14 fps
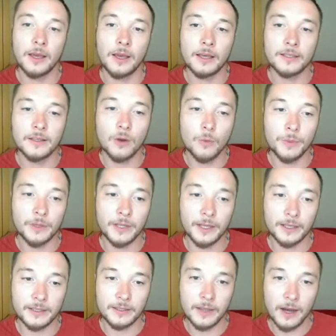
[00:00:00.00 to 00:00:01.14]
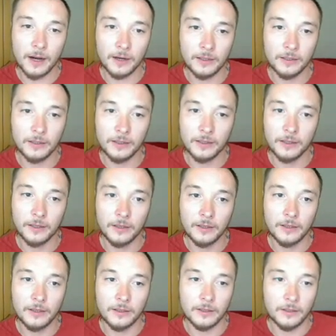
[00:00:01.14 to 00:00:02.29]
as an OpenEXR
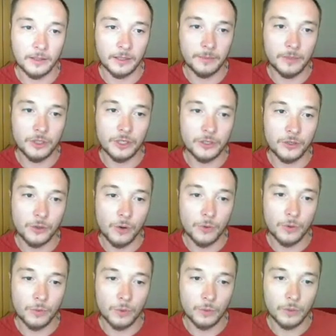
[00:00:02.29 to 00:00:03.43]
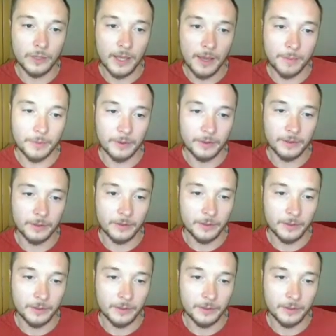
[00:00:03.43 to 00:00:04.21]
let me just show you what will happen